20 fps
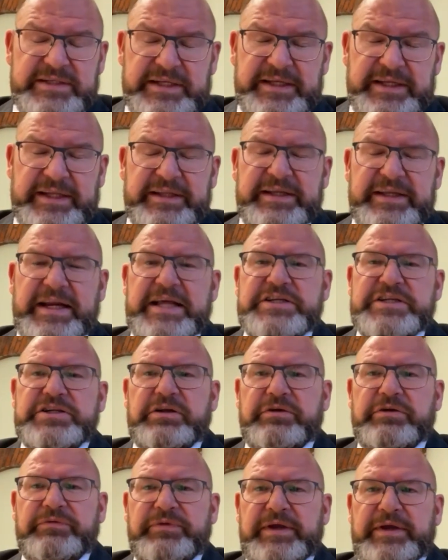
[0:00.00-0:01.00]
in
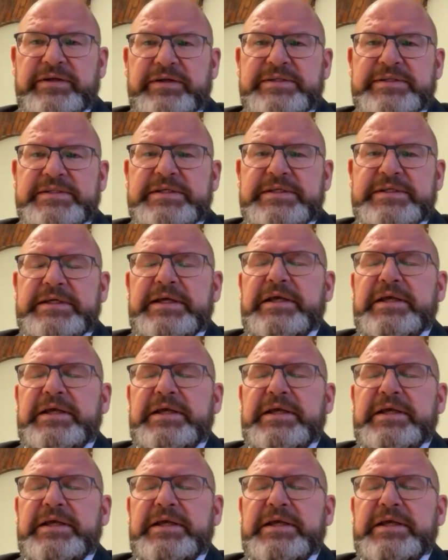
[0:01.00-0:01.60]
international affairs,